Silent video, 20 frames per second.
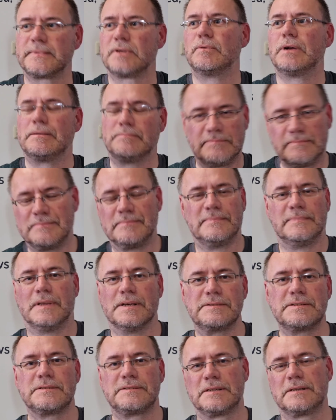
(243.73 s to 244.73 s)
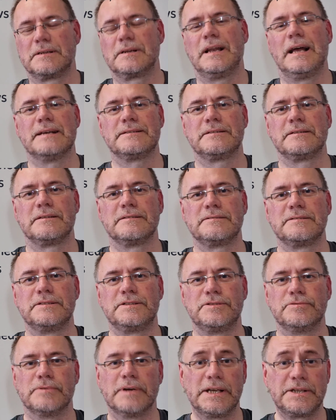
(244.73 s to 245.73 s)
Well, this is the classical
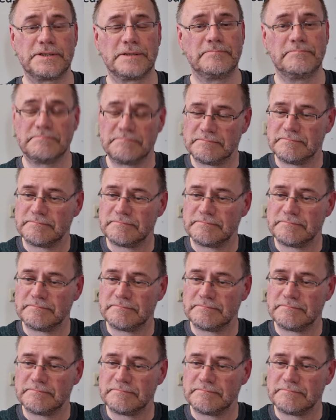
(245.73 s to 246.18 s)
situation.